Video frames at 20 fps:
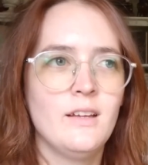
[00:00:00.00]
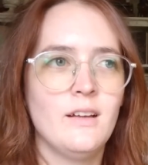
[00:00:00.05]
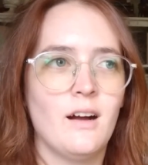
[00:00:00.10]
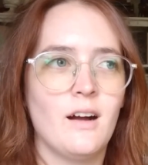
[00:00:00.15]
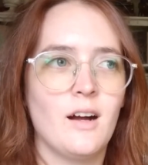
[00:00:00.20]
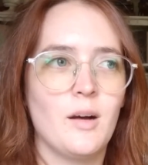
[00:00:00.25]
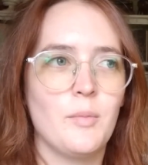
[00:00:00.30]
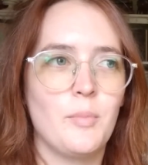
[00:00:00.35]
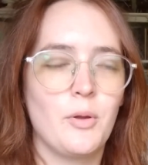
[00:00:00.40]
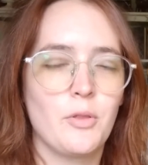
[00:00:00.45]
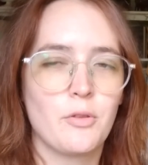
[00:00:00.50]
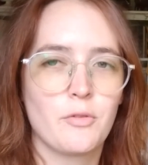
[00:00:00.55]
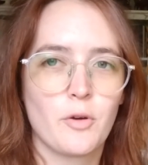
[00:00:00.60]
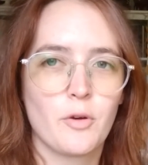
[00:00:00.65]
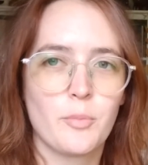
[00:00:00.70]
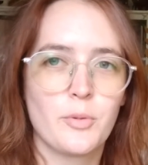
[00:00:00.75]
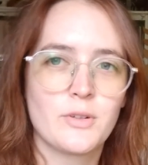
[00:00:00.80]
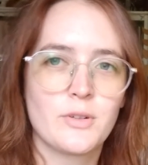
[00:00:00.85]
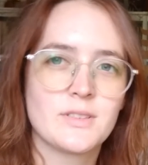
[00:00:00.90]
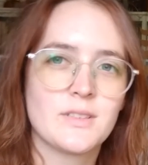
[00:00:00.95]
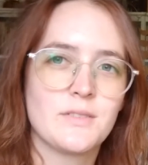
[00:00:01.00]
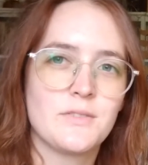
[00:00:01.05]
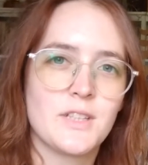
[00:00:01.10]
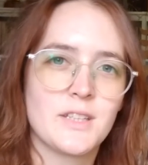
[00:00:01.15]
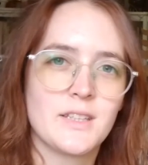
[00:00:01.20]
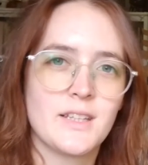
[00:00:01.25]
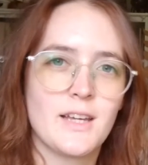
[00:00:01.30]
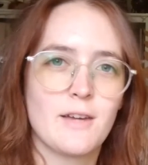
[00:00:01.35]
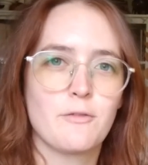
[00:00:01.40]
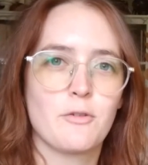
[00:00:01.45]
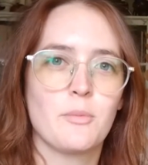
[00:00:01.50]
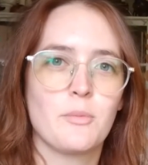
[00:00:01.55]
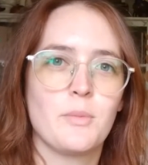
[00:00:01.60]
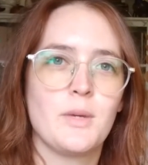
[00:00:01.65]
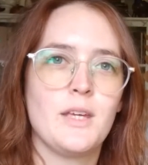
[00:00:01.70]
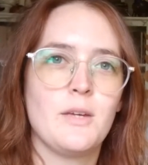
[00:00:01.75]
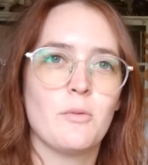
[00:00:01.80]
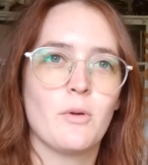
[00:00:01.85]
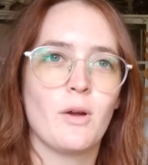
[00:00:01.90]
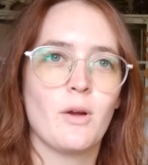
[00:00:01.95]
Uh, both of her books have done that for
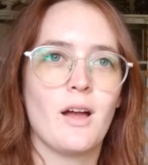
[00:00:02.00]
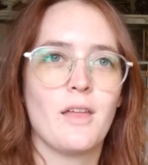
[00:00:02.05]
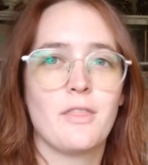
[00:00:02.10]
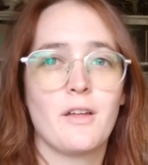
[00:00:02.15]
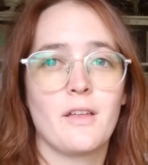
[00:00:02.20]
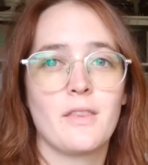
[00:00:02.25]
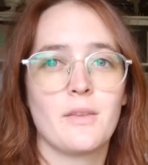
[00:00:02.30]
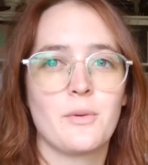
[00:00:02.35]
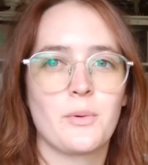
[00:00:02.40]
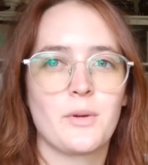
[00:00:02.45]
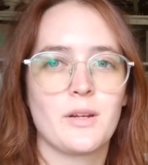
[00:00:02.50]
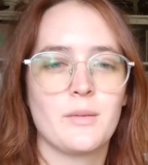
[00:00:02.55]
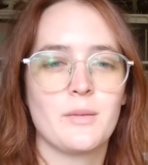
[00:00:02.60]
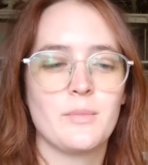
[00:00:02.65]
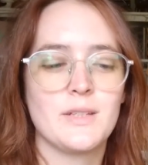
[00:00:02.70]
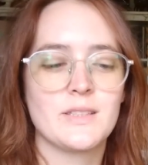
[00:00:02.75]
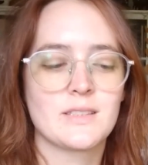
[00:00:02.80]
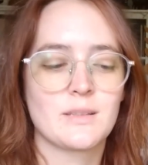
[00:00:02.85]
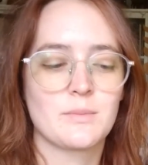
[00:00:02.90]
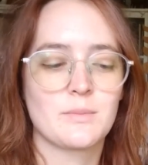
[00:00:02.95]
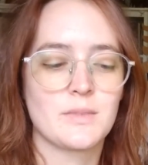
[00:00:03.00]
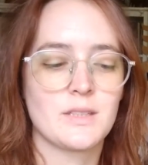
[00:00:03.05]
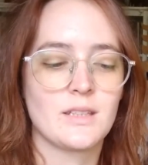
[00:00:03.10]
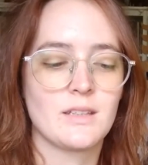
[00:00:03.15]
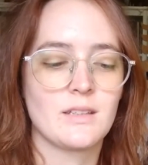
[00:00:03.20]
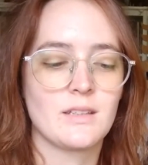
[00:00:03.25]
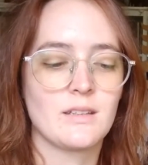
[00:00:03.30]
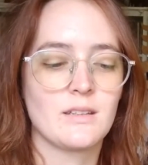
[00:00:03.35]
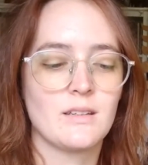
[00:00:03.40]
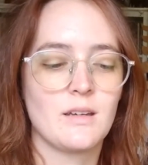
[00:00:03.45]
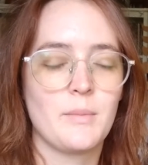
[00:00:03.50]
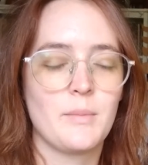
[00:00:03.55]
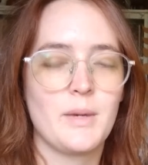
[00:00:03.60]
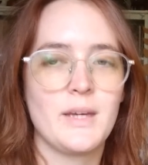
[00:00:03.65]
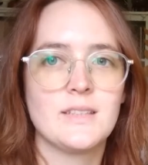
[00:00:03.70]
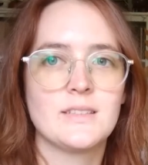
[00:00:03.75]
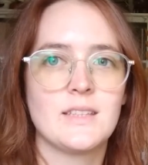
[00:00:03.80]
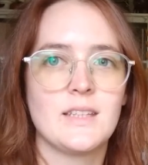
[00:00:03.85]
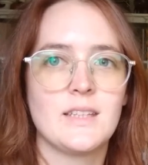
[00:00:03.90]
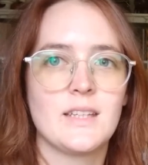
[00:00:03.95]
me, where I thought they were going to be something
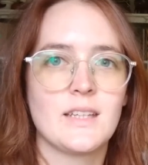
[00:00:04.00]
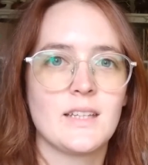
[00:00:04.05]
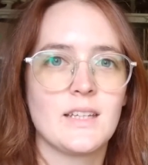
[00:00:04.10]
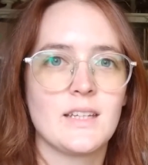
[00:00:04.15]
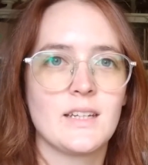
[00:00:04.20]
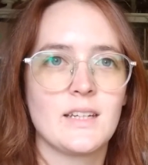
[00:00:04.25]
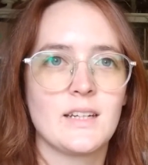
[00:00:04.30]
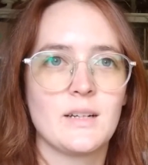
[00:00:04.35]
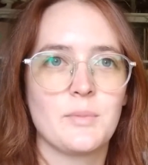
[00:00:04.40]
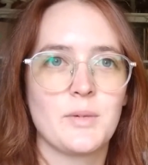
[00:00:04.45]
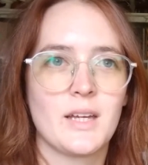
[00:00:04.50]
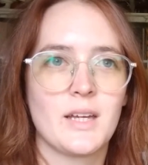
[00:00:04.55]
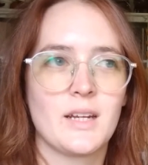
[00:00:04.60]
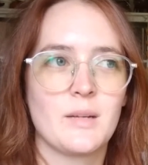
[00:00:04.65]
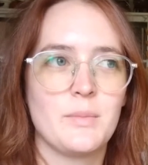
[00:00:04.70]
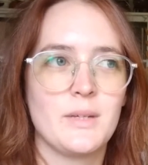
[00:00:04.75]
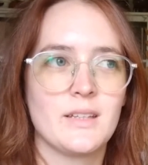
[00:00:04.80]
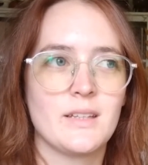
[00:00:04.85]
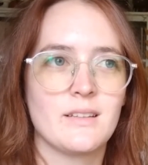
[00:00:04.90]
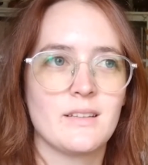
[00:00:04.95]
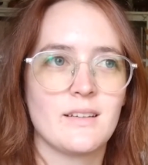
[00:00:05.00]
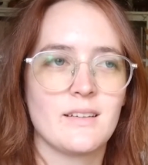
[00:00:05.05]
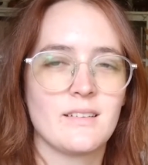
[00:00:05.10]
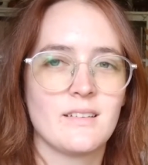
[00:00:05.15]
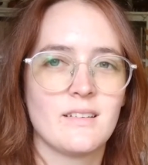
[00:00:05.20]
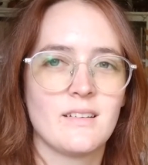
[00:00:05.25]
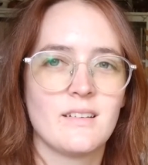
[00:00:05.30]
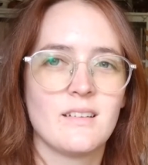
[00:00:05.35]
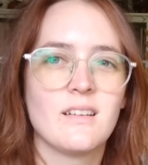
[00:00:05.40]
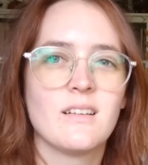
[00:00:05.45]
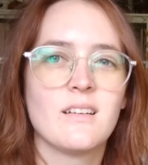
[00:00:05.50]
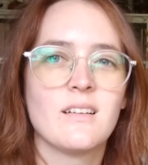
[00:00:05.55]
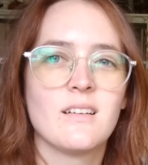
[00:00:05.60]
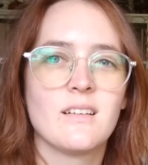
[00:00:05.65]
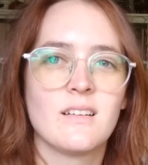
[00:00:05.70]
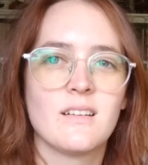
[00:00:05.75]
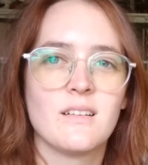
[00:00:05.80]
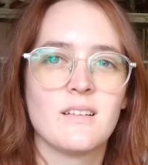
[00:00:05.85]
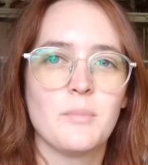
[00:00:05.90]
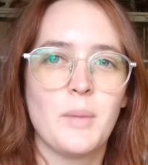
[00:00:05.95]
amazing, and they ended up kind of being like,
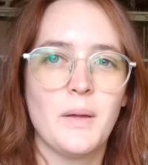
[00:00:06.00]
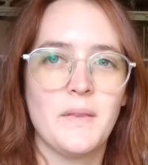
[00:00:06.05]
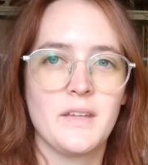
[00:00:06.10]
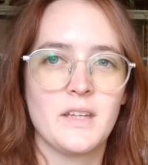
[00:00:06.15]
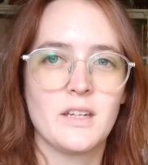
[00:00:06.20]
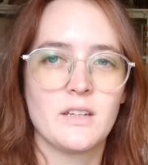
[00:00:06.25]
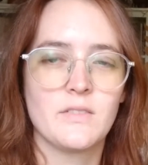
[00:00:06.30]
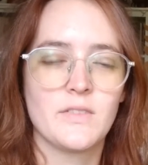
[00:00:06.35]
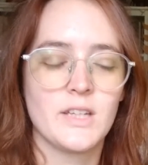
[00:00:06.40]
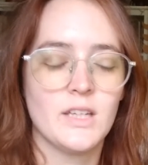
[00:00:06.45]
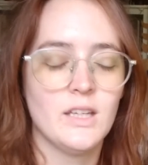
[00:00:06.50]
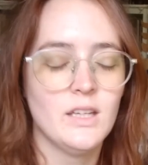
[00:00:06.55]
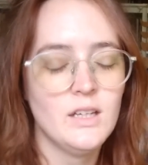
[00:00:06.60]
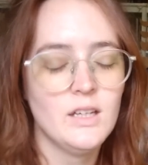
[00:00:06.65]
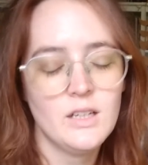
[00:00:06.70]
uh, by the end of it.